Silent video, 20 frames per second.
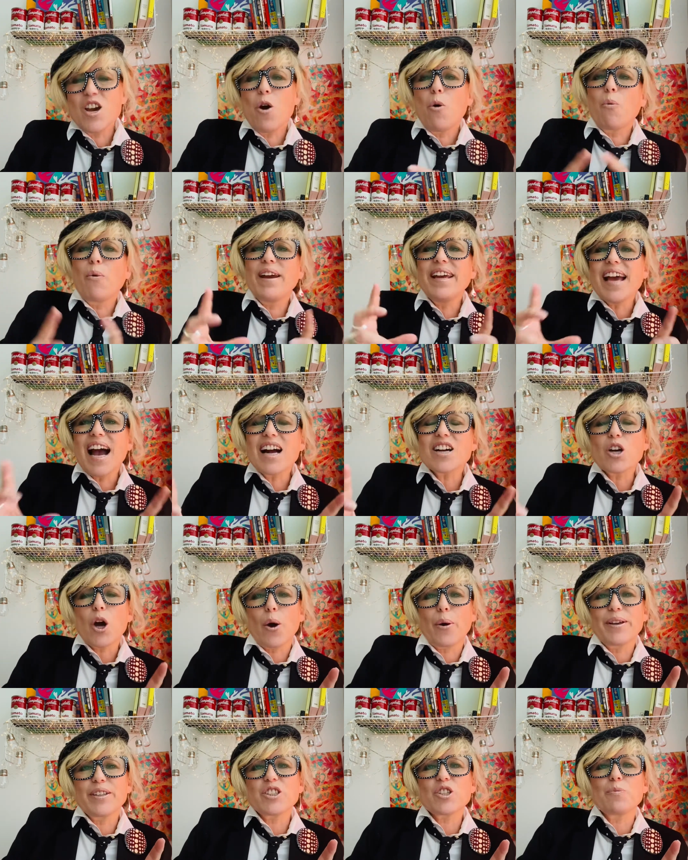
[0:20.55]
We are
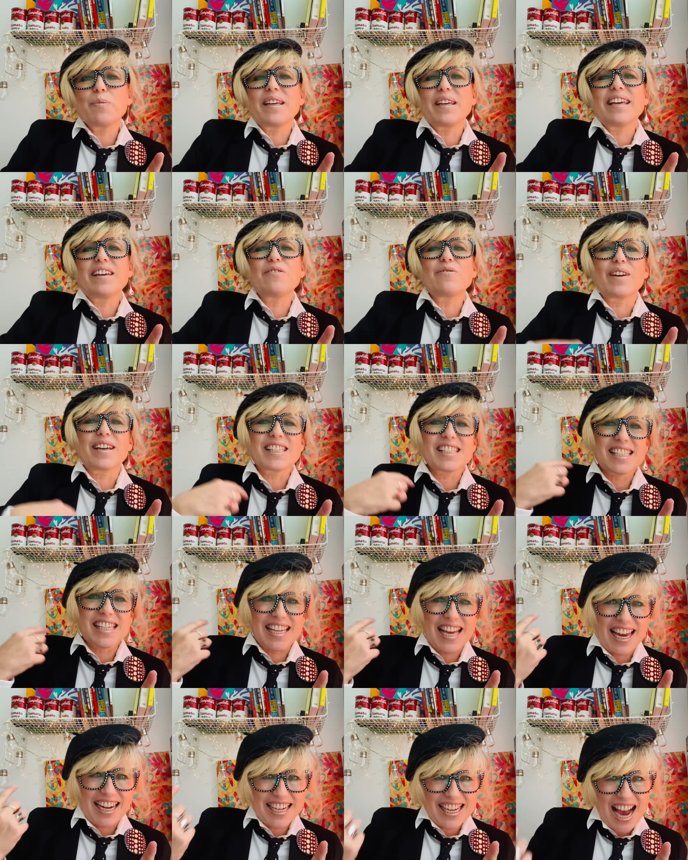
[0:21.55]
going to be
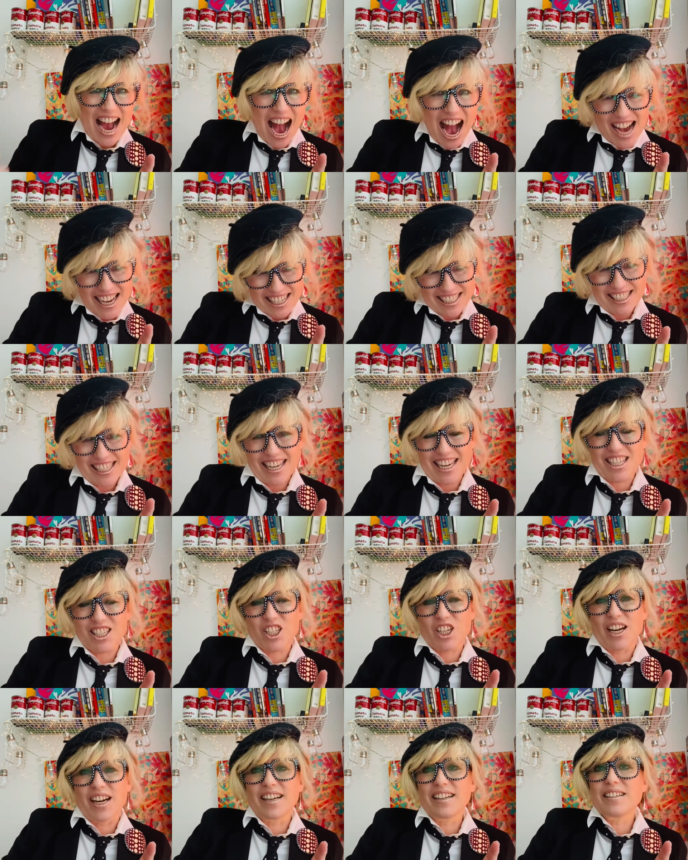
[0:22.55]
investigating
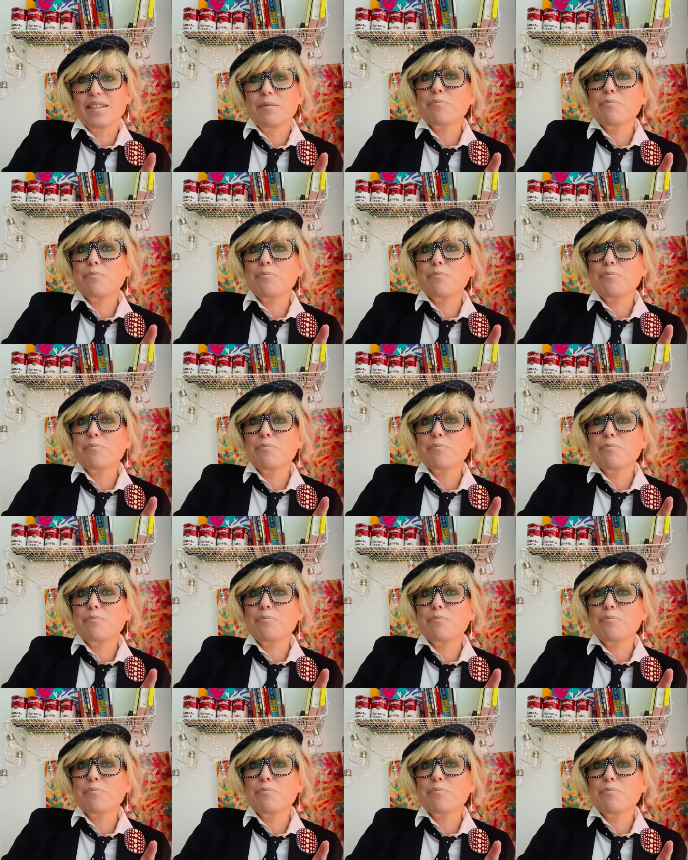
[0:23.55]
architecture,